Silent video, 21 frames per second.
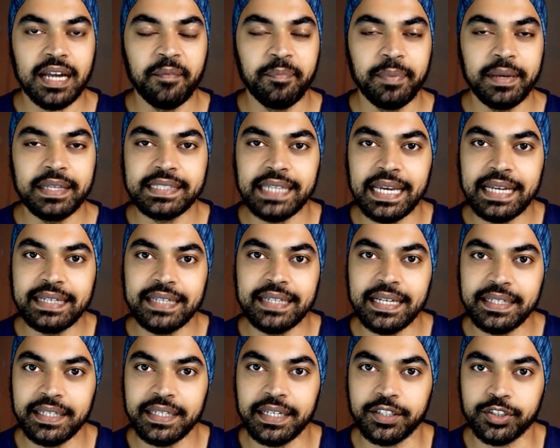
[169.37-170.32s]
is
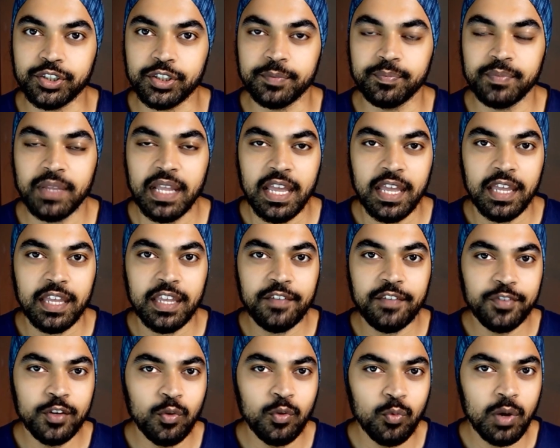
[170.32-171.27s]
indentation.
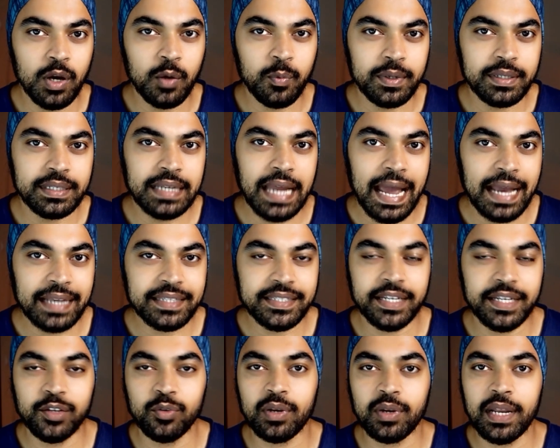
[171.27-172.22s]
If you work with DAX
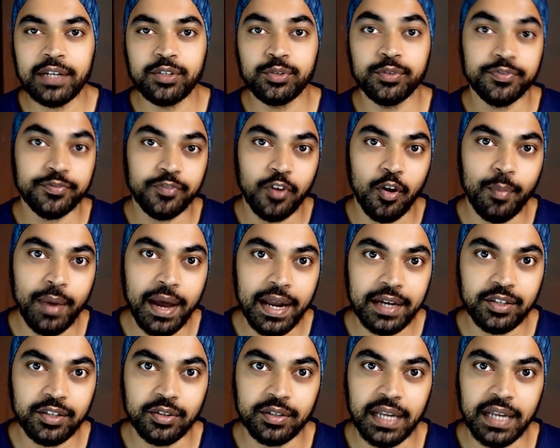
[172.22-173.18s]
and you'd like to
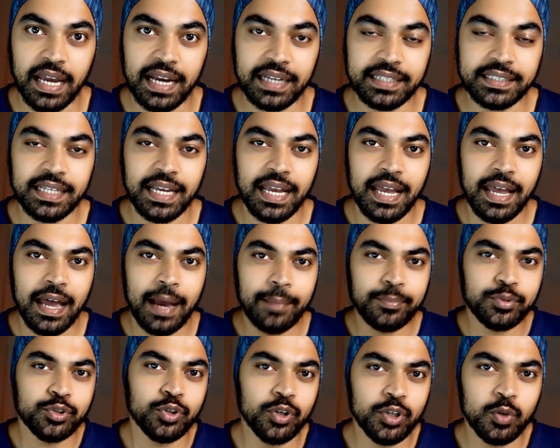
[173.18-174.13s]
format your DAX, I'm
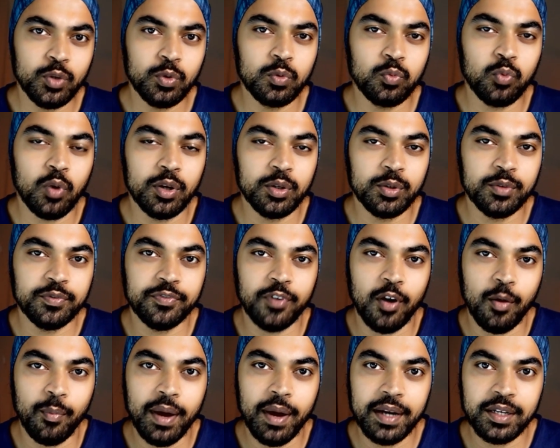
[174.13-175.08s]
sure you would want to
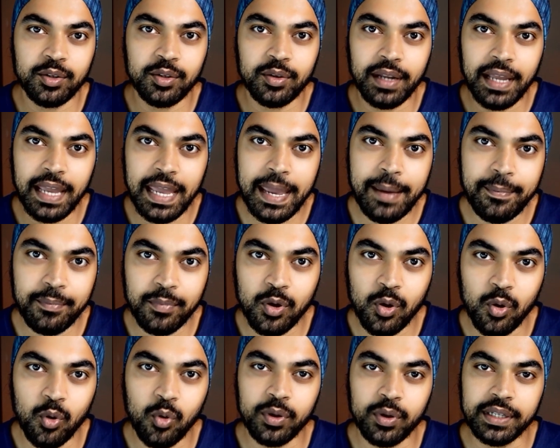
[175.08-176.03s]
format your M
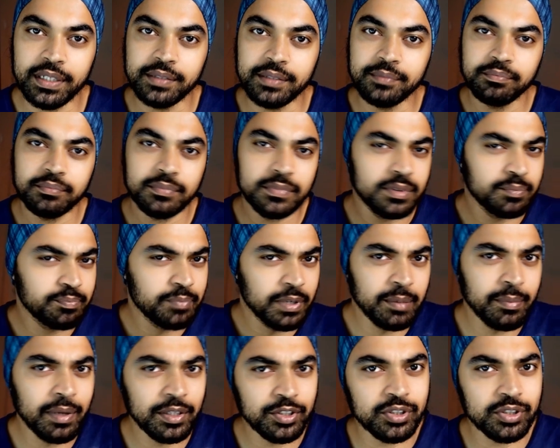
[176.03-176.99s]
code in
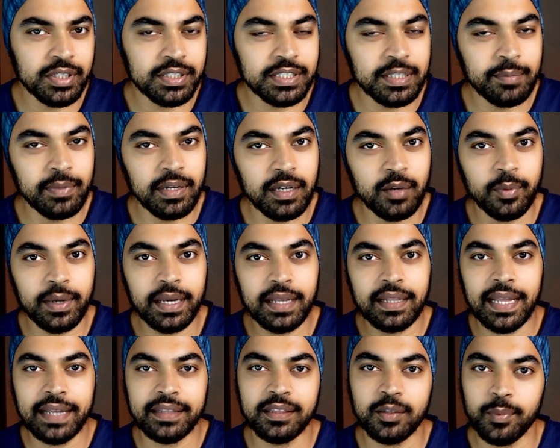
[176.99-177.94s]
pretty much the similar way
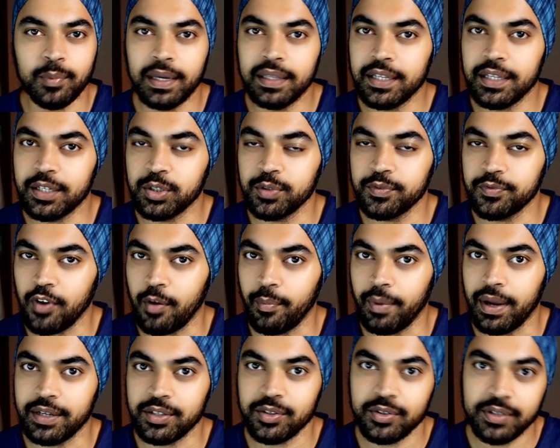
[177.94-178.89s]
like the way that you
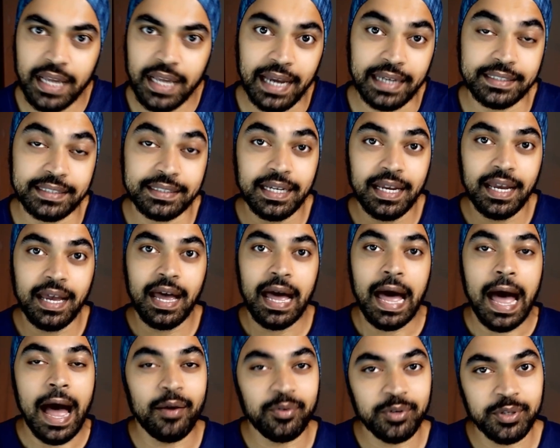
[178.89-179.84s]
format your DAX.
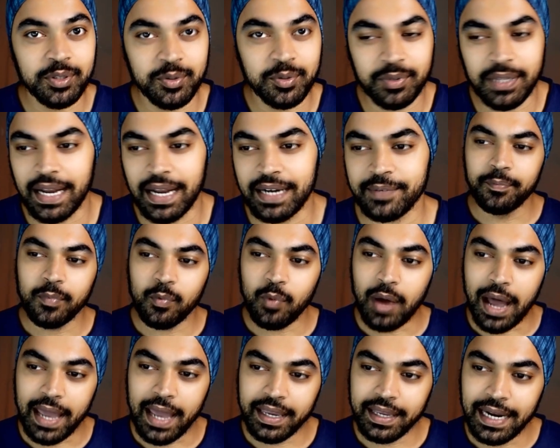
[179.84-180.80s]
How do you do that?
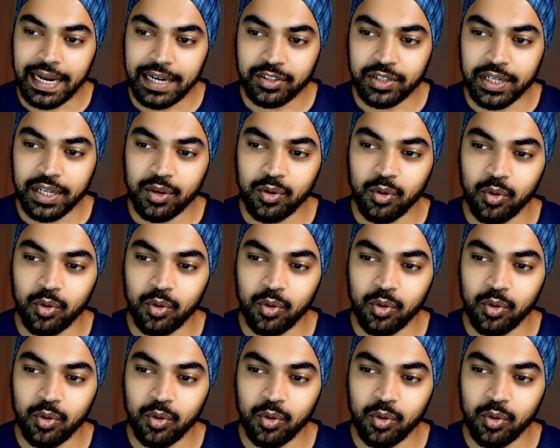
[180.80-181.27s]
I can actually go